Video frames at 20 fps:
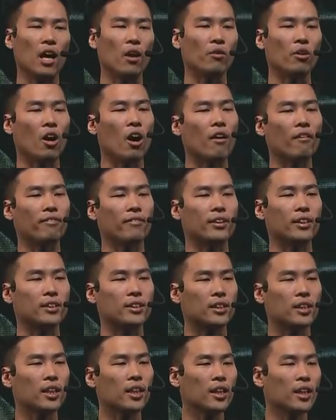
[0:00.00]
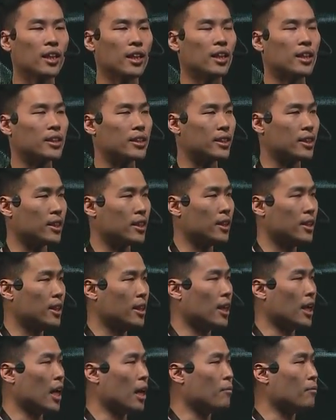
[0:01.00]
our office is.
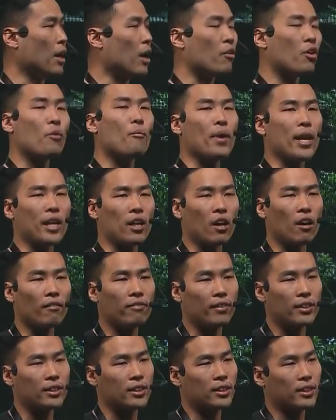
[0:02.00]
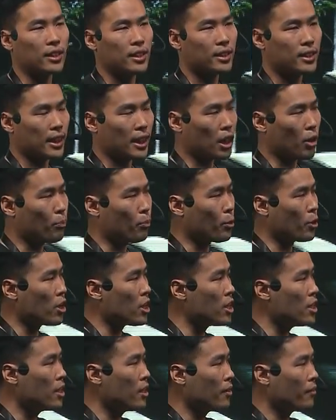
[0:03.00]
Um, our main office is in
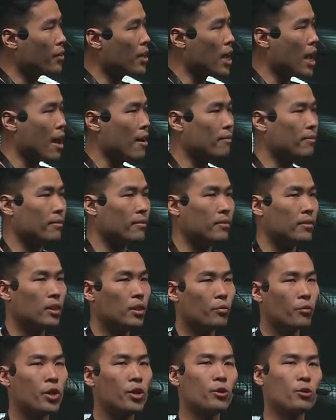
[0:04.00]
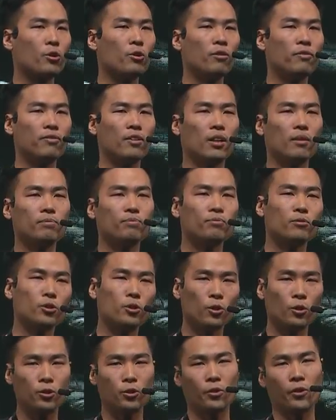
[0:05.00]
Singapore. We have we grew from
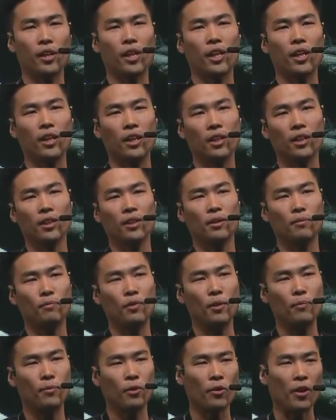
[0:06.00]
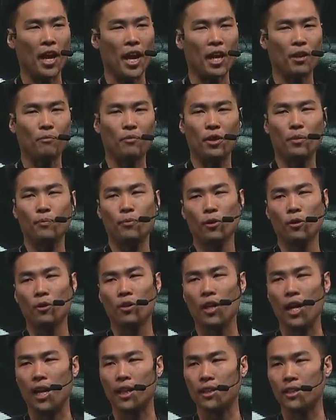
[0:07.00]
two, three people, eight
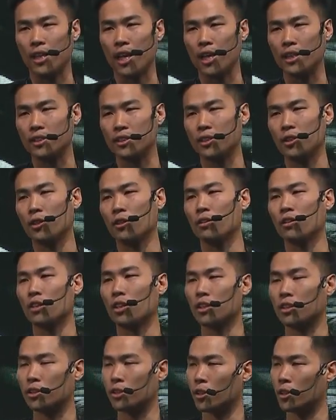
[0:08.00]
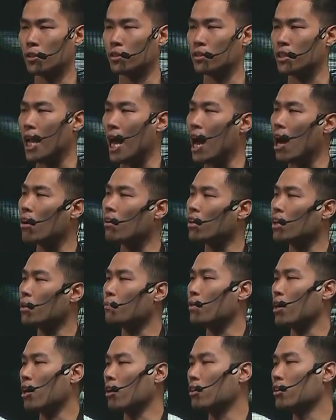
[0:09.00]
people at the I C O into now
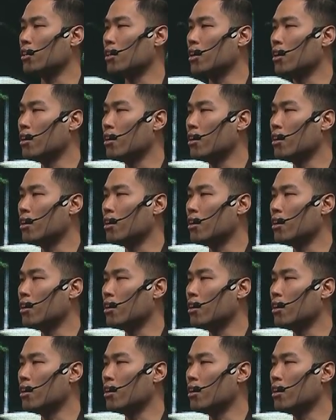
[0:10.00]
about